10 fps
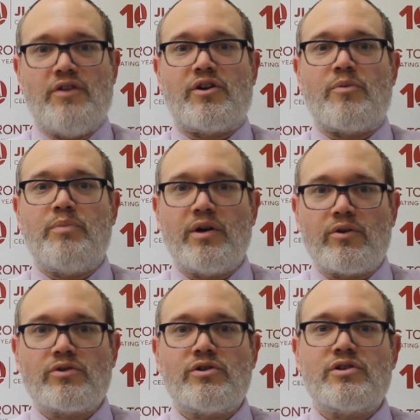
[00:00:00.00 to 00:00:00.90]
that
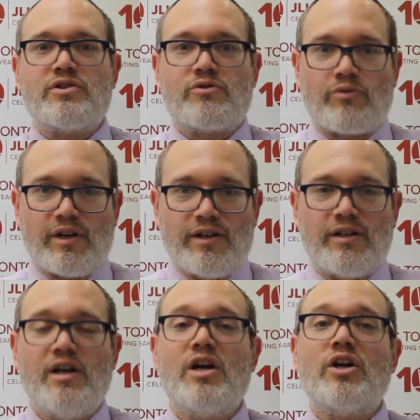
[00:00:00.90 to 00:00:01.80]
appears on a screen
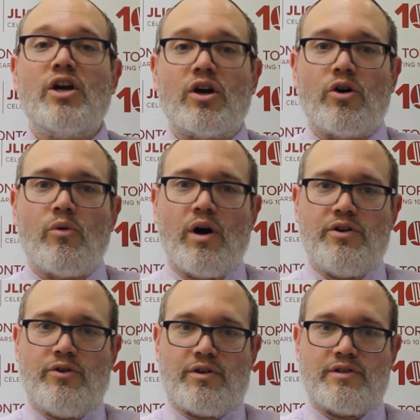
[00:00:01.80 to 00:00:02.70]
can go
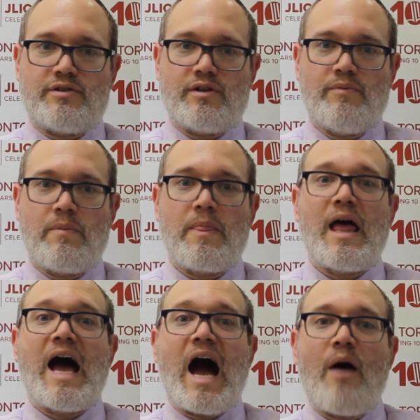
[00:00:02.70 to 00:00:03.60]
unnoticed.
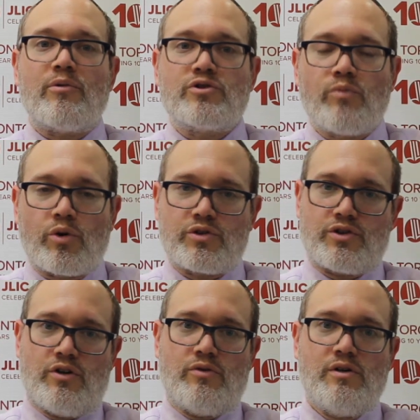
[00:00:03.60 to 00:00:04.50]
How much more
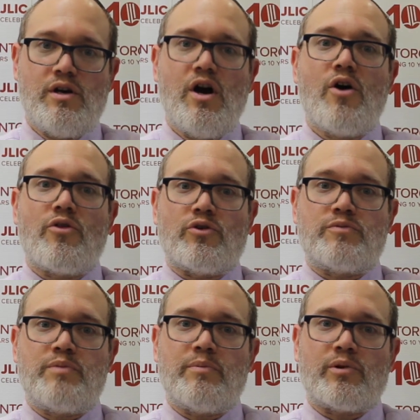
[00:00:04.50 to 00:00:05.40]
so those
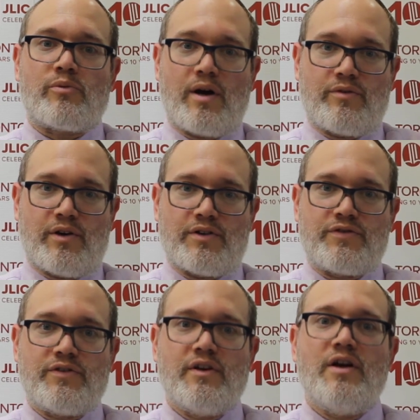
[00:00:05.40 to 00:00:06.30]
people around
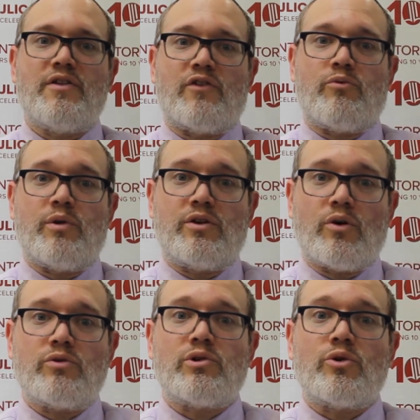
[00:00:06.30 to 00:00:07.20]
us, that if we
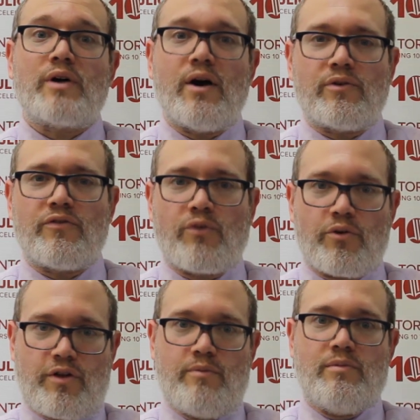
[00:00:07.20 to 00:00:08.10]
don't look out for
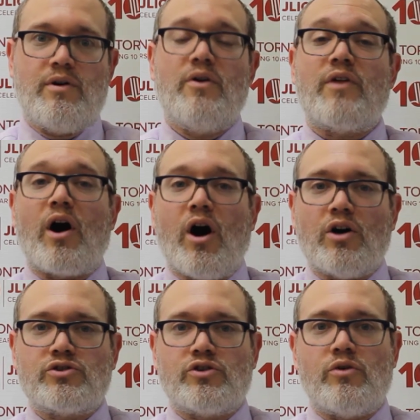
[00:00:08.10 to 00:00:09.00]
them, they
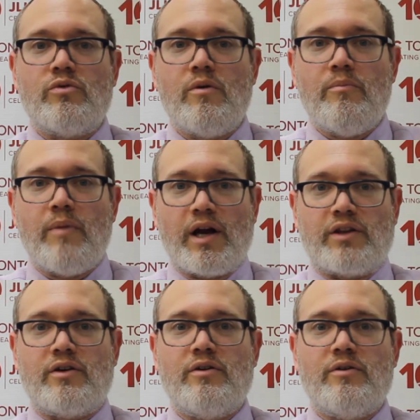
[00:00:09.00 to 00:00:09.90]
also
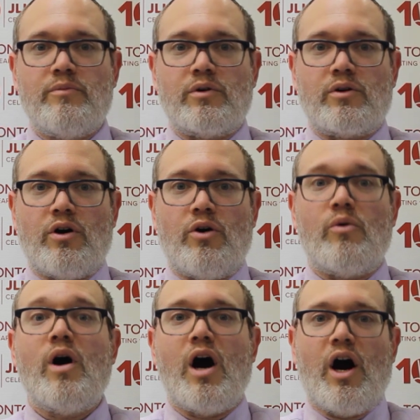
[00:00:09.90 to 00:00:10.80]
might go
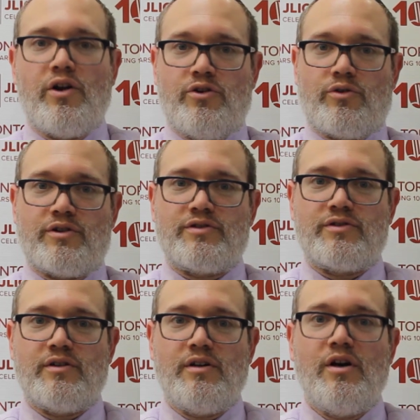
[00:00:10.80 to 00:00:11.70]
unnoticed.